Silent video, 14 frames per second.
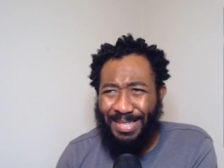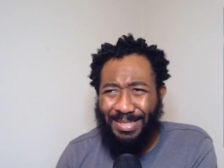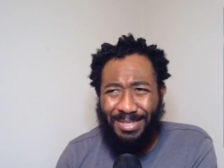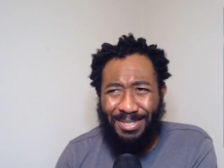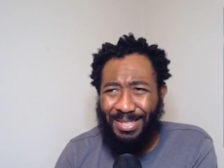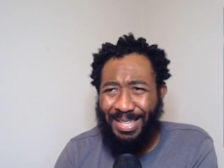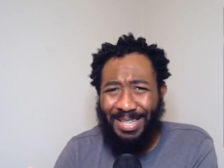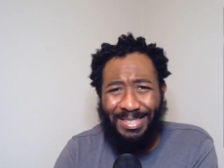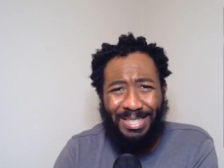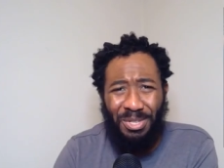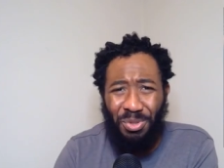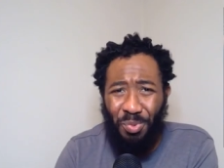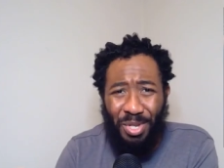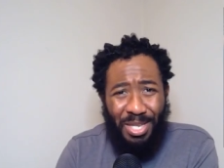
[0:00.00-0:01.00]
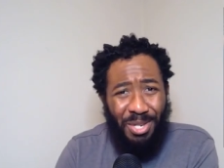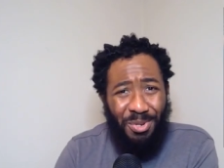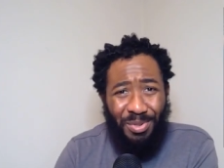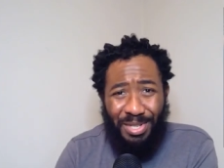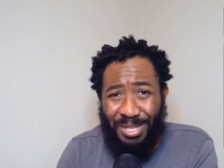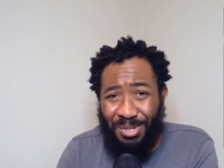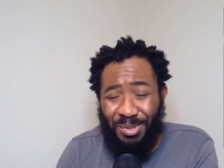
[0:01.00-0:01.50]
this, like I said, three-year
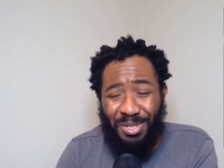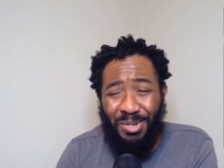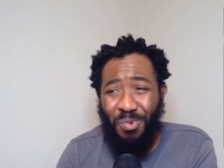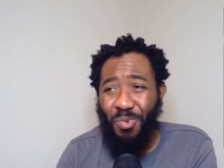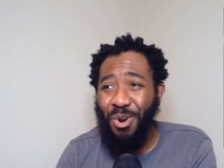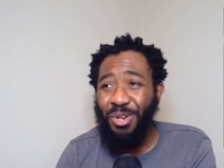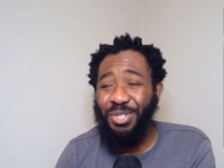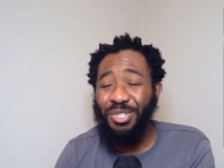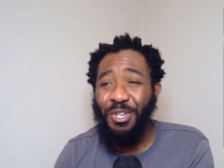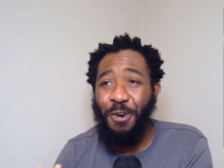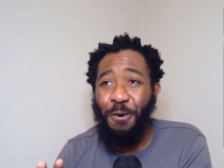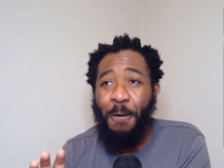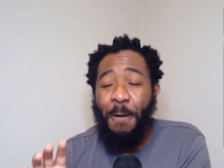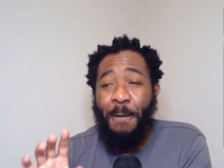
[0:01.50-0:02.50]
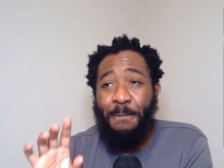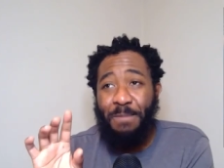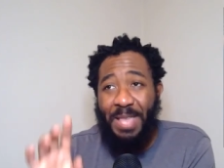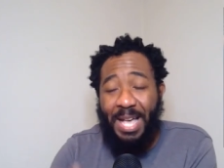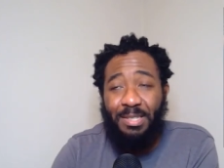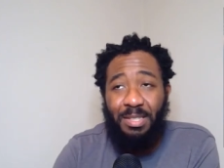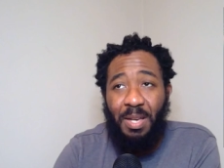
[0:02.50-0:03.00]
deal in the work. So
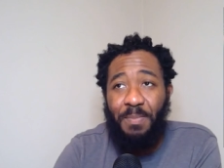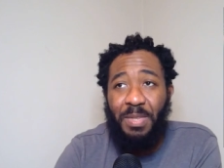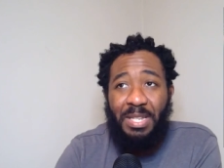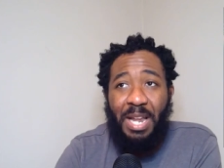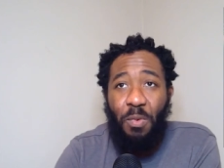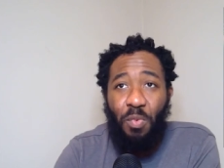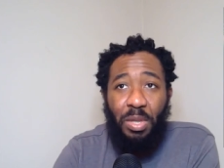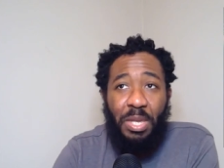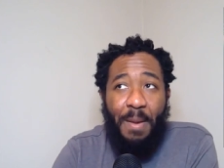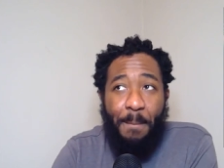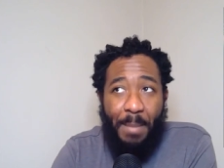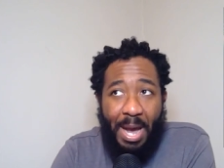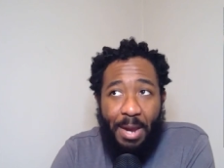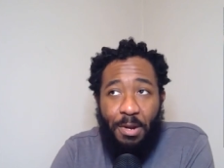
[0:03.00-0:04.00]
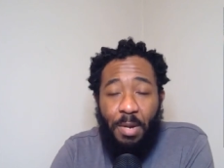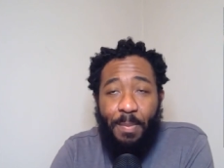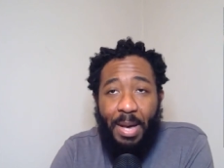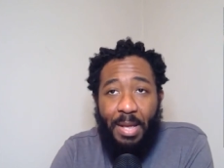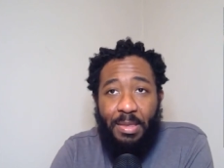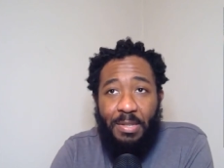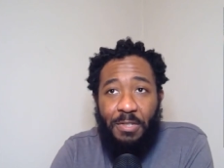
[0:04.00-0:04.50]
that's something that I really admired
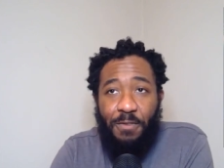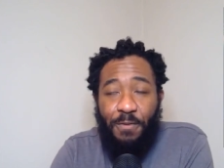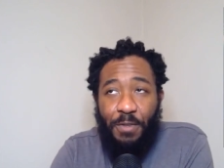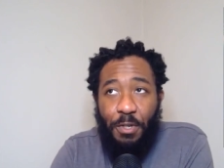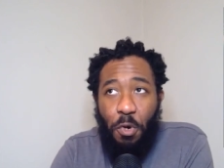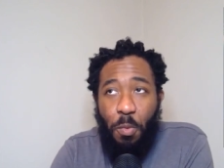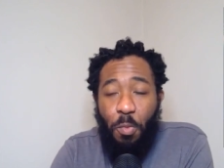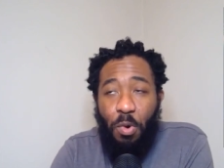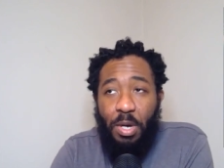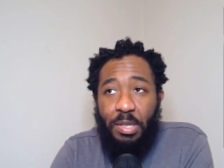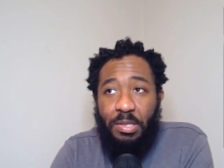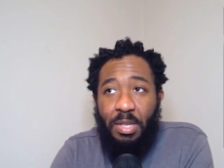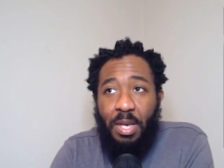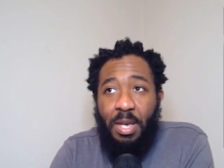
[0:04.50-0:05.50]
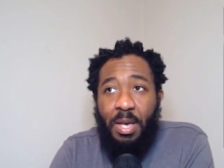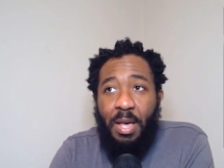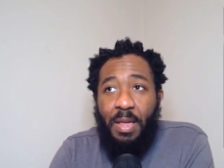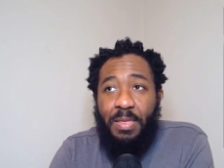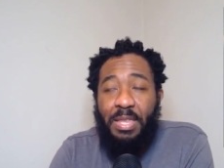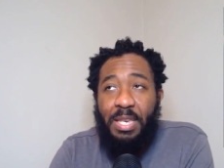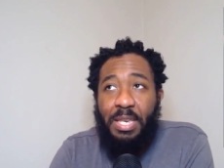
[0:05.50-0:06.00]
about this film was
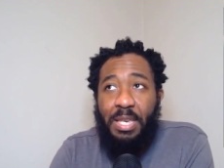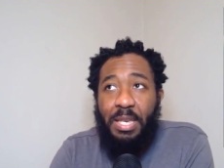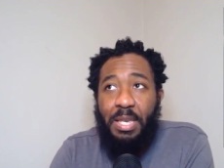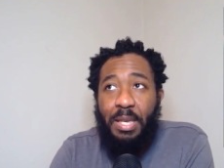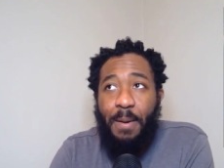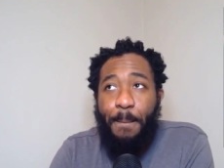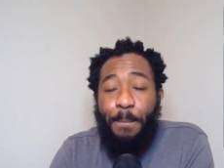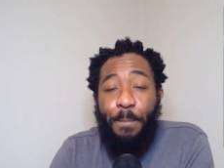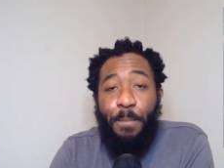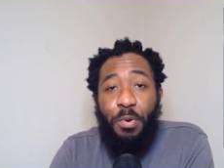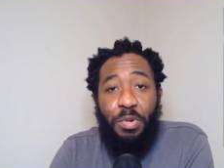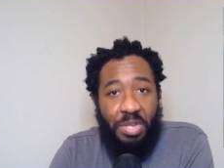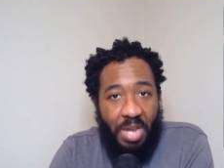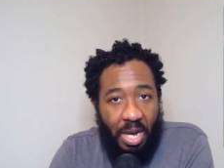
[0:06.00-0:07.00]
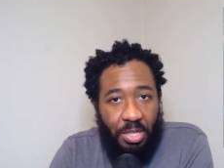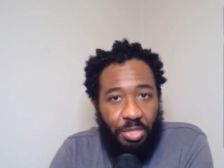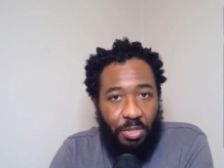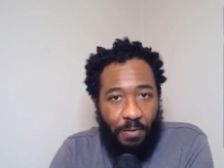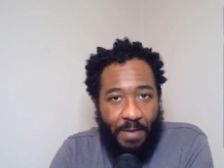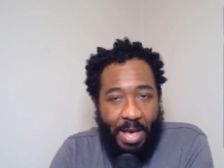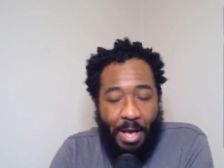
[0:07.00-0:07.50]
the
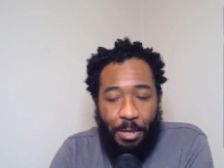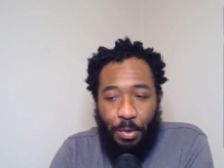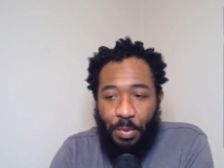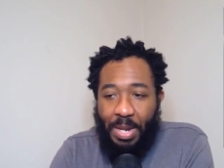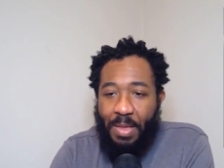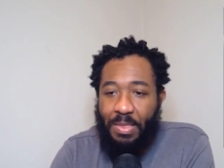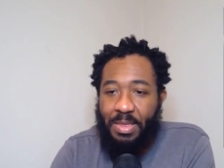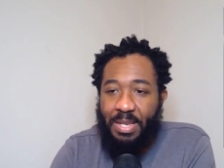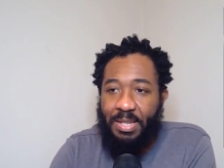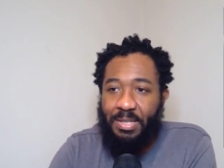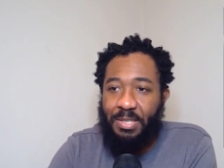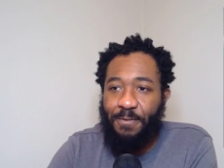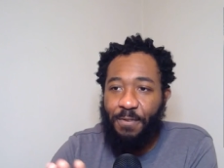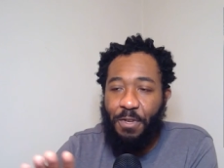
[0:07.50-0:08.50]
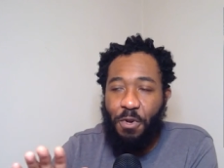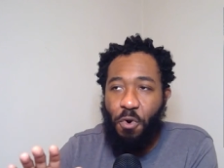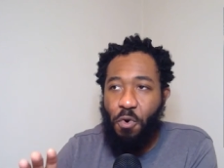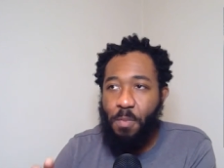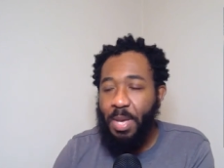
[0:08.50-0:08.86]
production value. Now, this film,